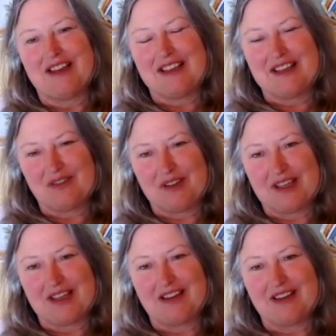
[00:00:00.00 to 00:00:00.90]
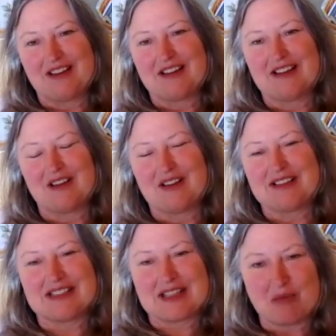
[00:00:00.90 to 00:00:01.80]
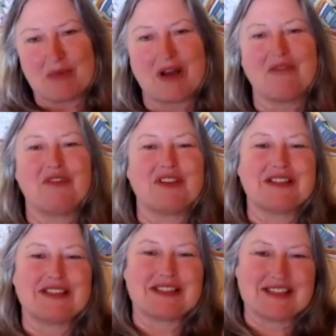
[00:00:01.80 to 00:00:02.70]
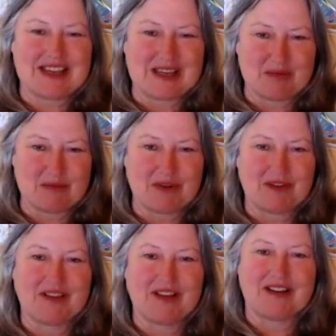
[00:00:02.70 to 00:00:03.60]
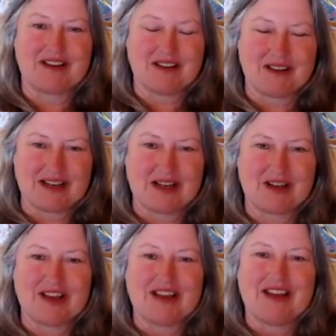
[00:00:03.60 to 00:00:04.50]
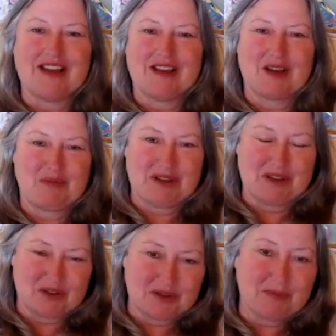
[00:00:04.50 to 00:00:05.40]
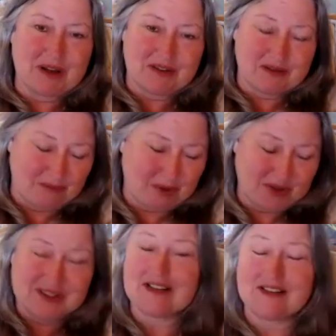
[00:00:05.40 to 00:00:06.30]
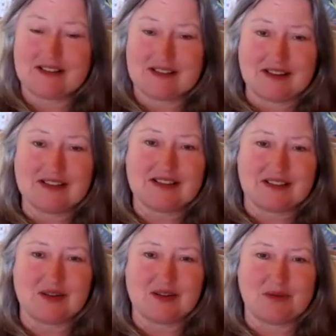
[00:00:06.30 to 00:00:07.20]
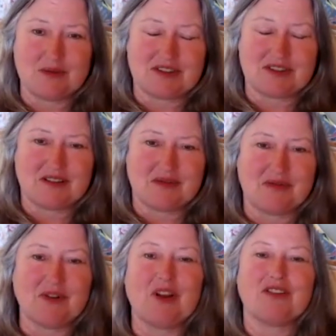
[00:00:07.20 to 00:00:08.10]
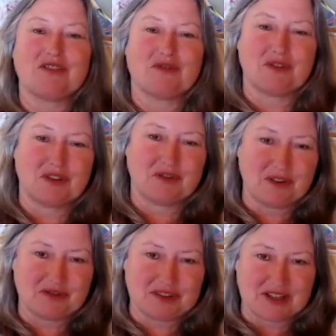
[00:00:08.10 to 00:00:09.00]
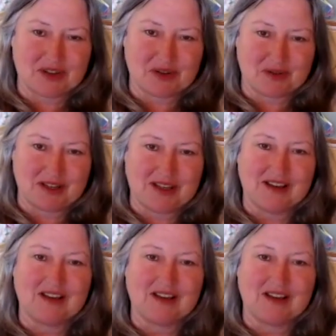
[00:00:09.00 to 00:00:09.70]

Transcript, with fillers: giving some of the same that like I mean, there's Par- Paracelsus, you know, who was a philosopher in the fifth century,